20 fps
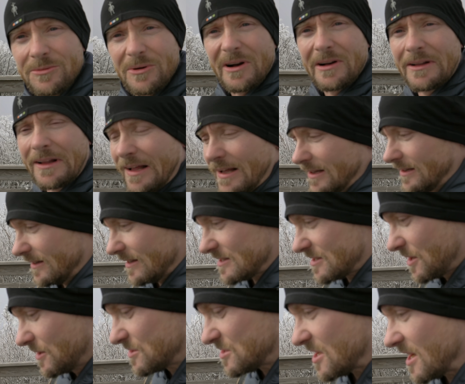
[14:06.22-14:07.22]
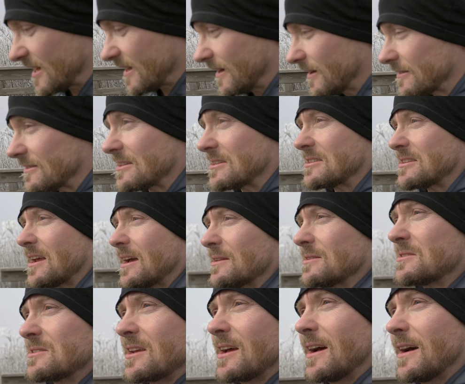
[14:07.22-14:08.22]
Well, let's go check out the
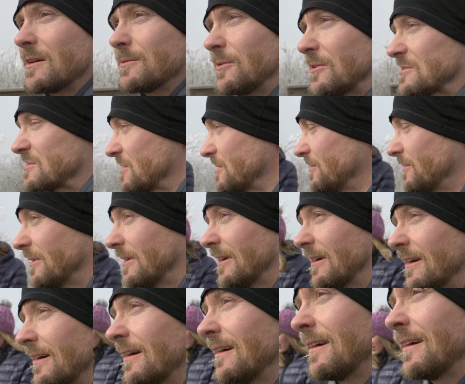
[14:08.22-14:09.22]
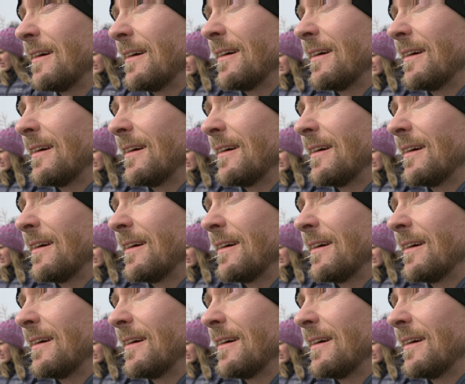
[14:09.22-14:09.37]
south side. Want to? Yes.